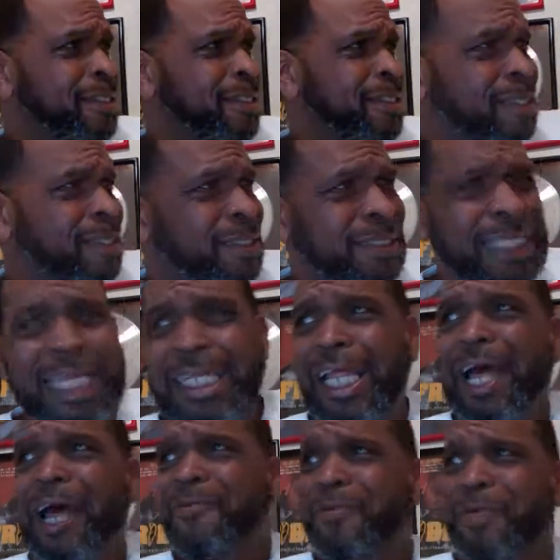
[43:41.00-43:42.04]
They
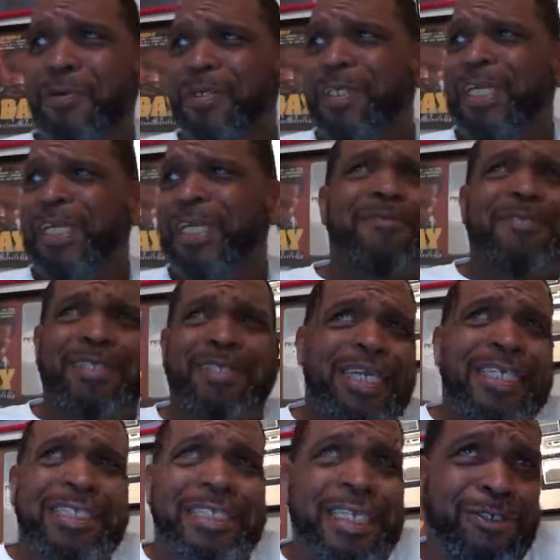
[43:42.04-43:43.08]
love you and they love the things
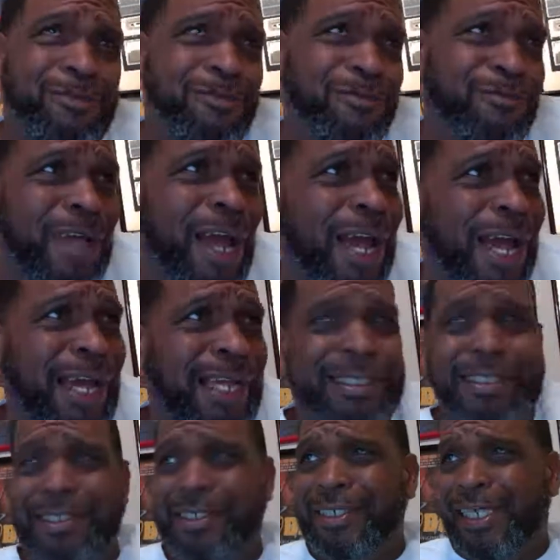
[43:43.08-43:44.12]
that you've
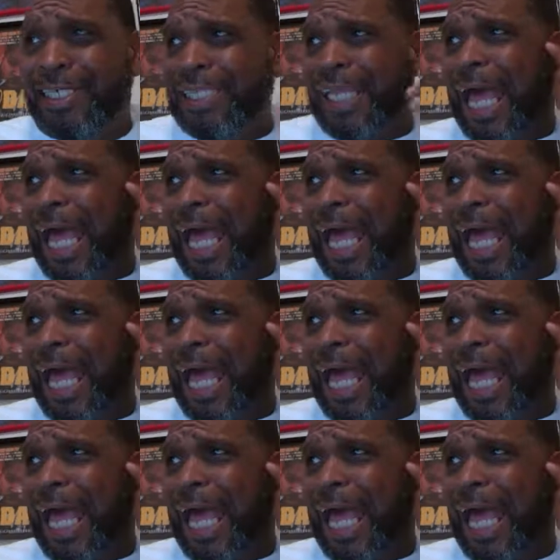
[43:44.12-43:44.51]
done in life.